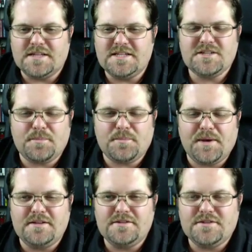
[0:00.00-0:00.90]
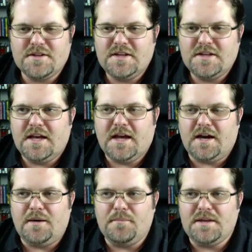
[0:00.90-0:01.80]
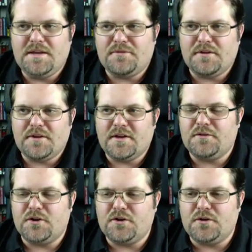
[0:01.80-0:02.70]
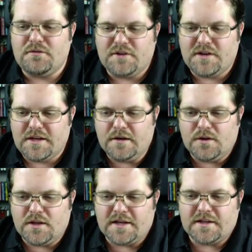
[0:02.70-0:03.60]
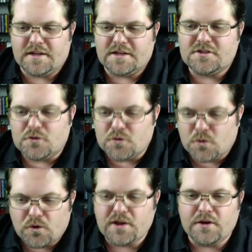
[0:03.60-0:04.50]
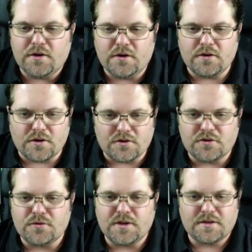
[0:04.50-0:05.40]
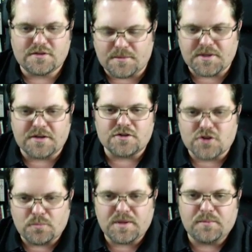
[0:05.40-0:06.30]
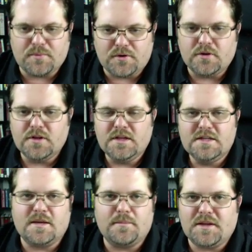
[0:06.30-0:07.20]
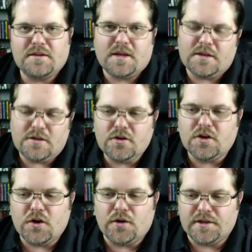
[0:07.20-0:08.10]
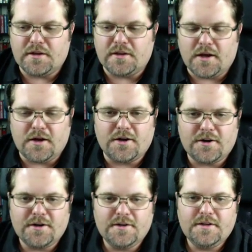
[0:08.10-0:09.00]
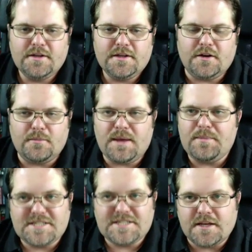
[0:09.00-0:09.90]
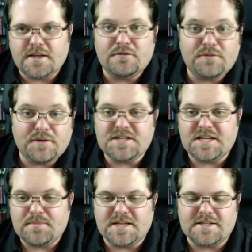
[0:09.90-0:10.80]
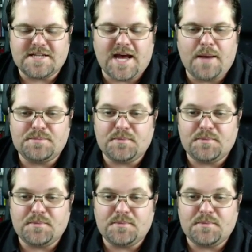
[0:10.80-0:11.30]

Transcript: It just depends. If you're doing a video like a tutorial, or you're doing something to show people something, then you can go a little longer. Maybe 10, 15 minutes tops.